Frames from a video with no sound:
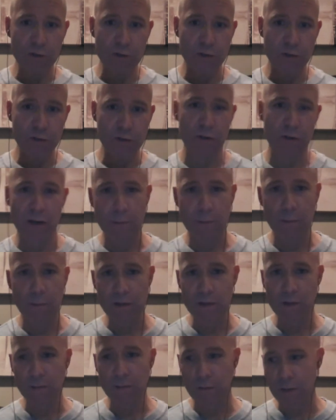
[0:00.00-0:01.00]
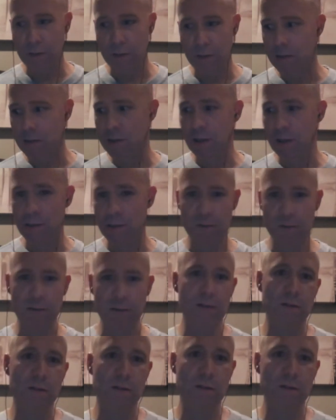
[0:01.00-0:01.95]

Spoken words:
to a Pennsylvania State Police